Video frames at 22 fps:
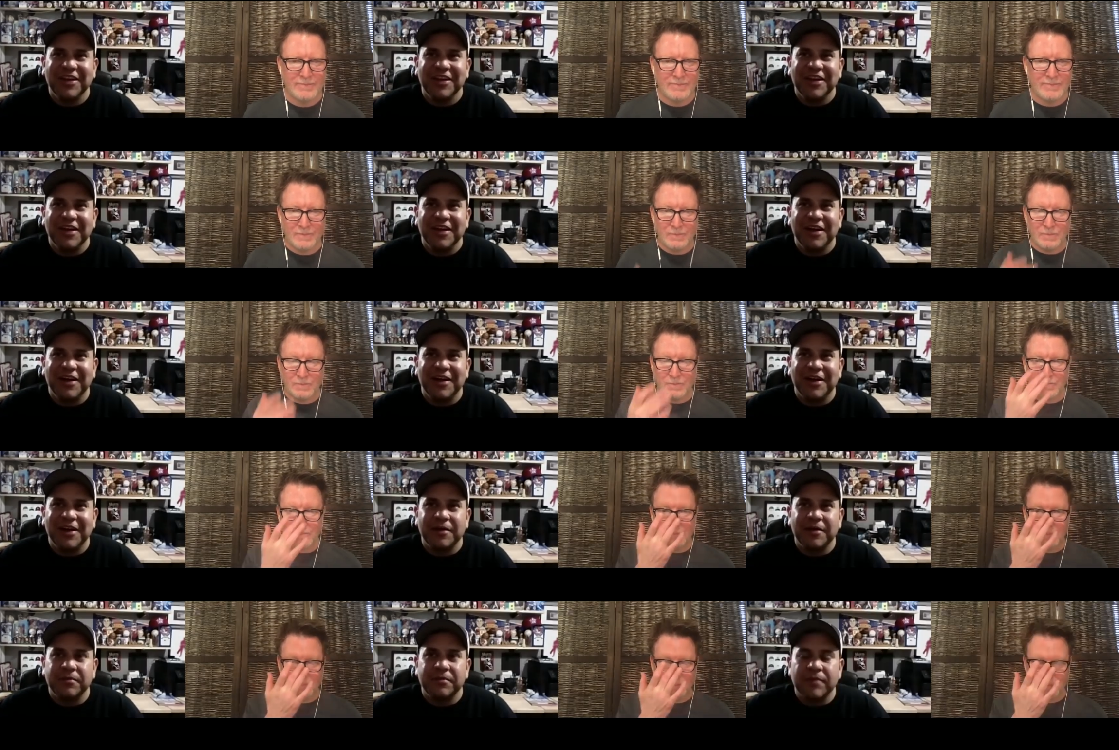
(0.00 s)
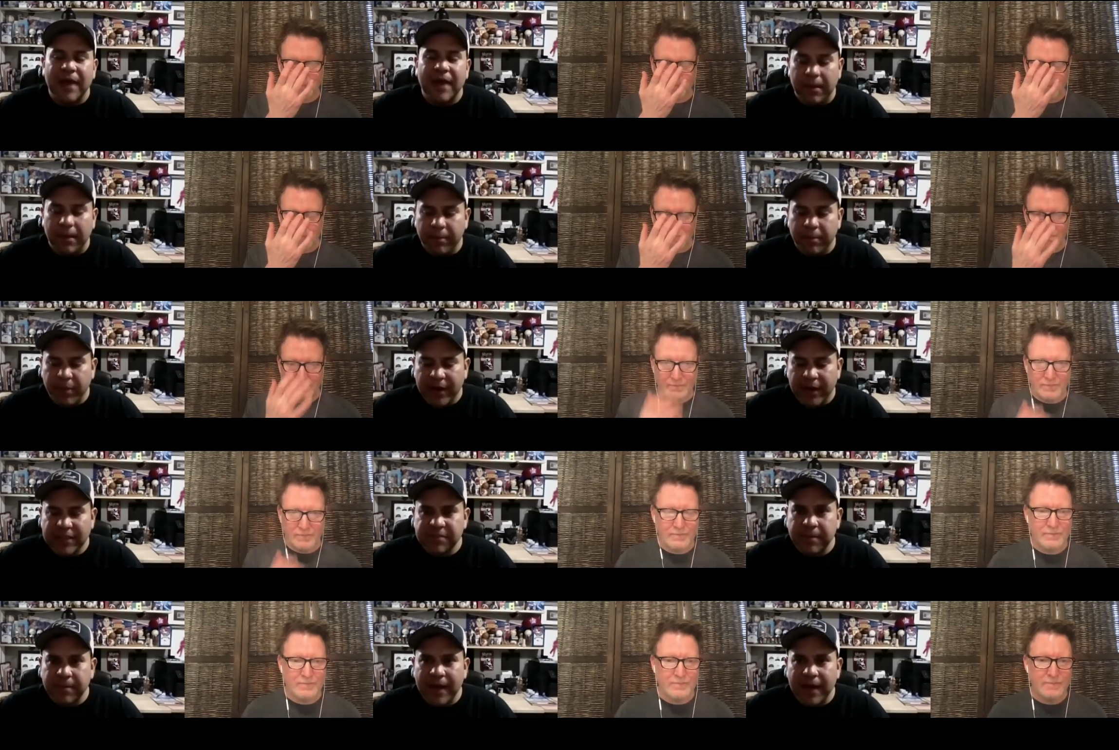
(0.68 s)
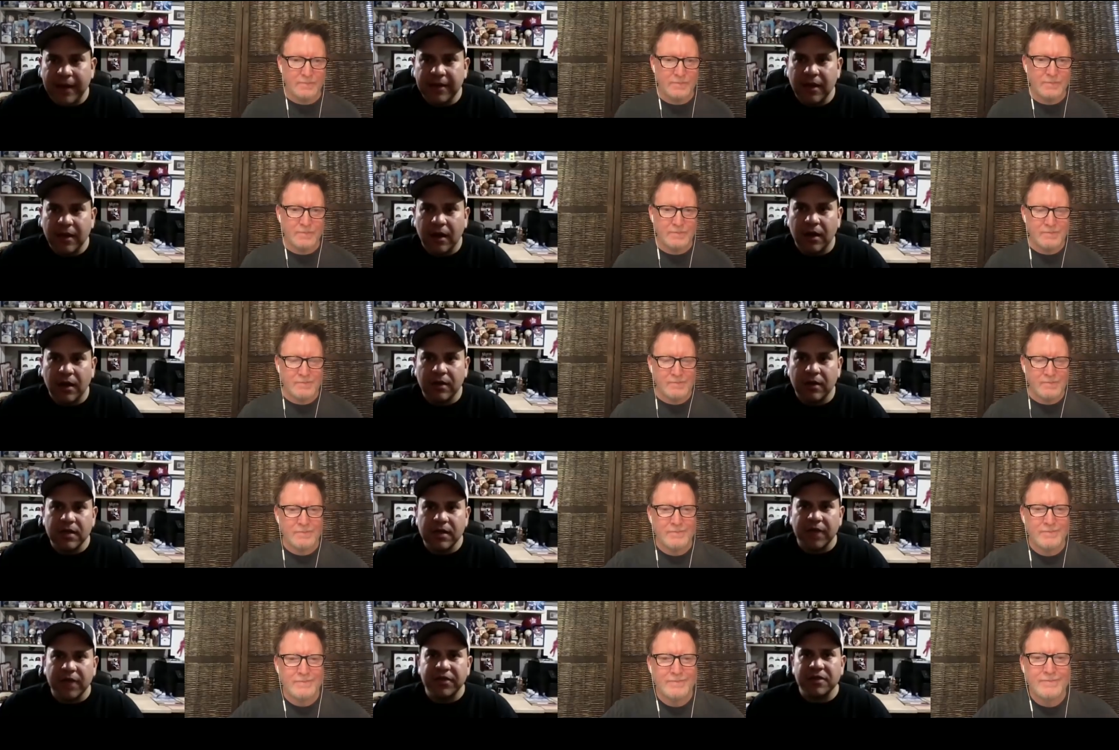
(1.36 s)
Speaker 1: um, at Brett's backyard,
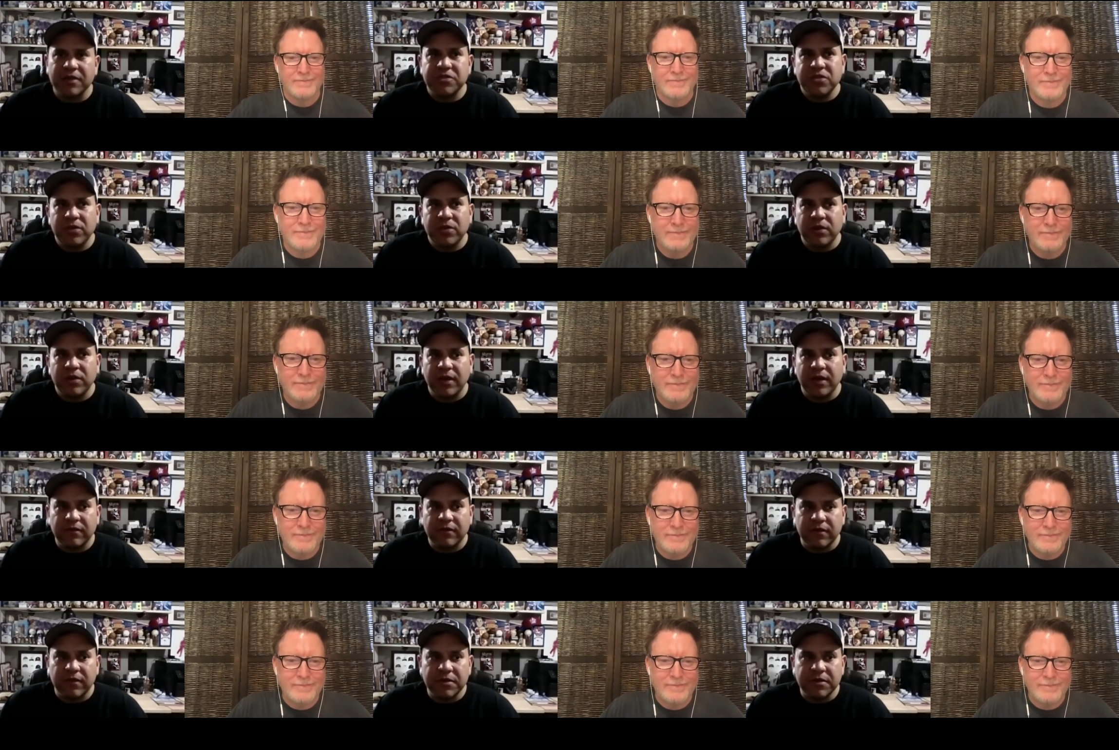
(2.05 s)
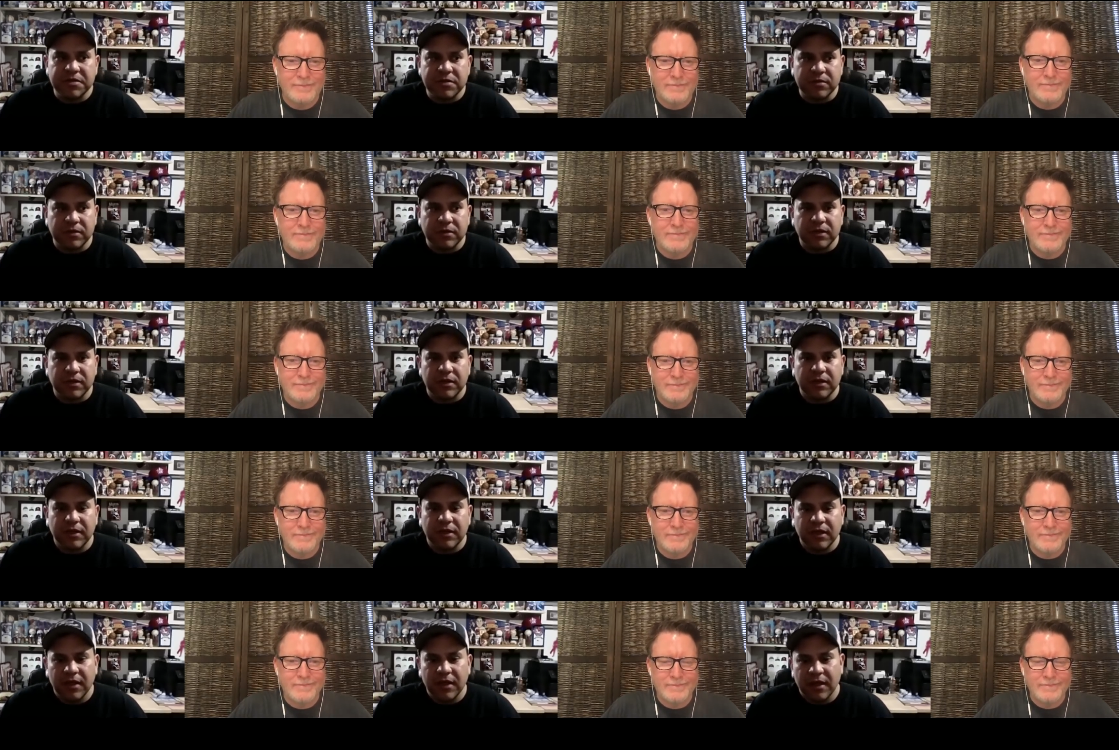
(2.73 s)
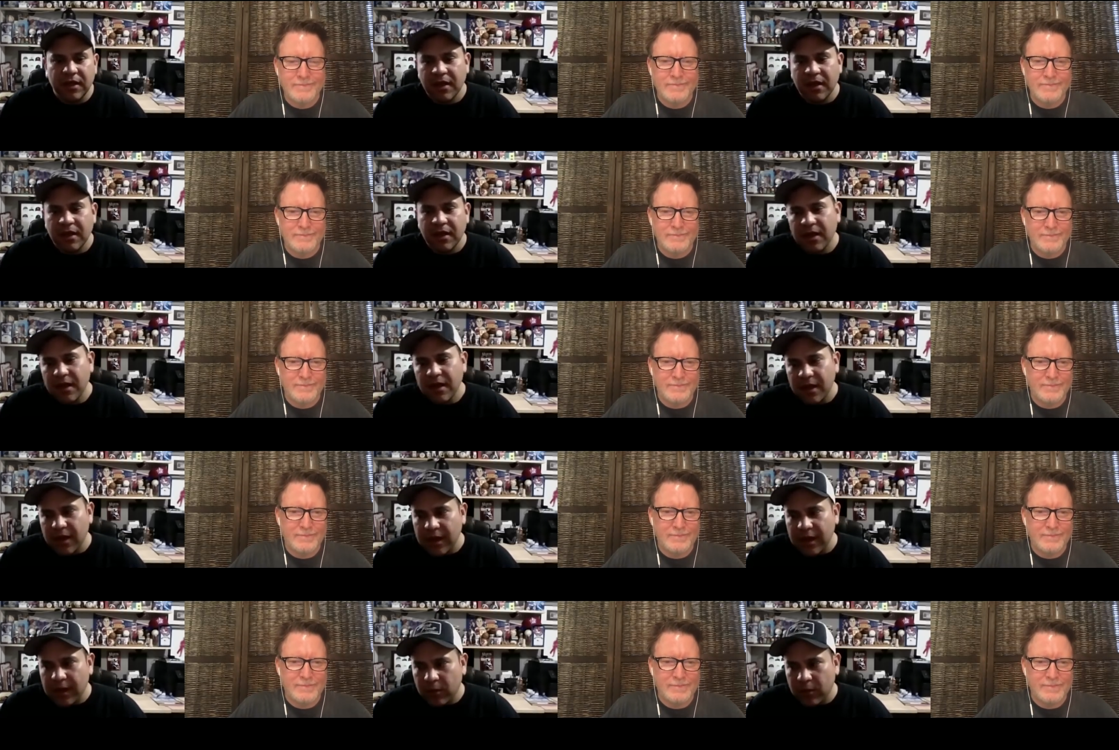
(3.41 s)
I think two year anniversary
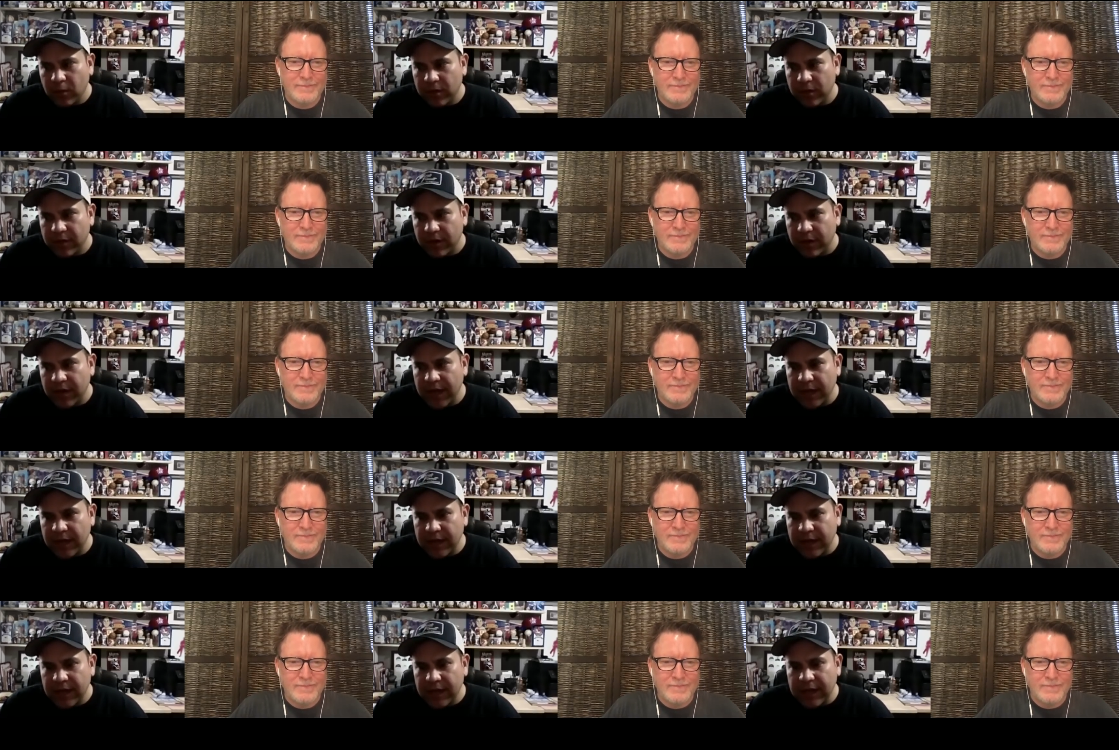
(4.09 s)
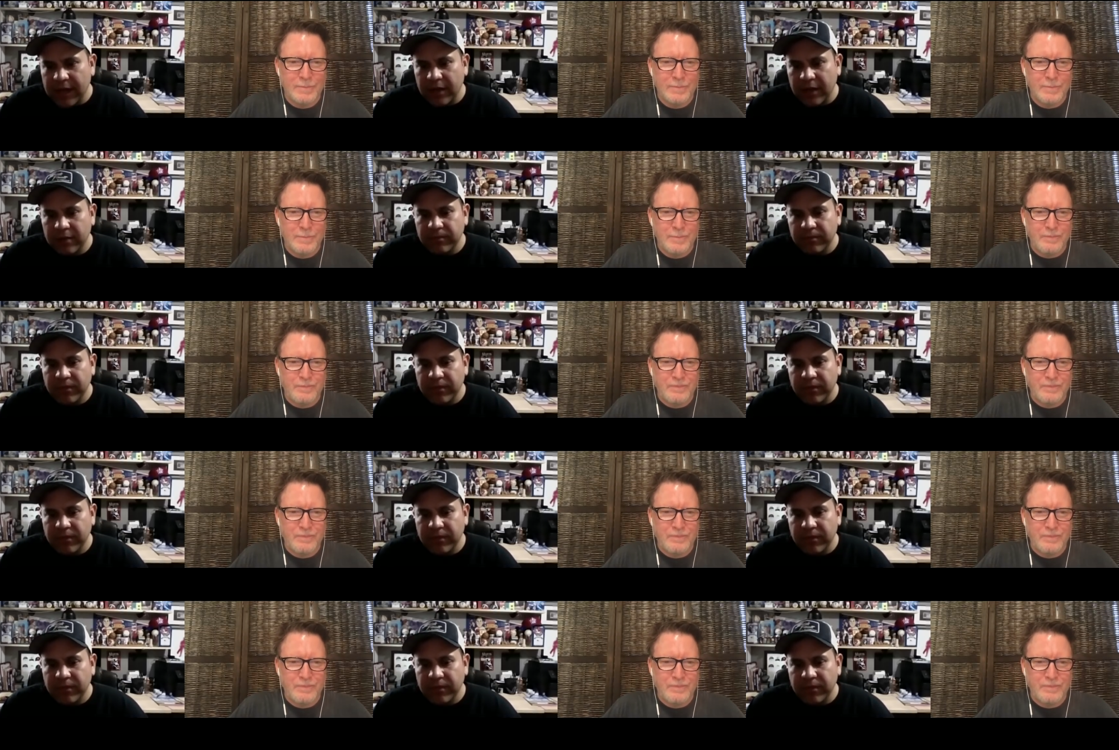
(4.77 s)
and we're there hanging out.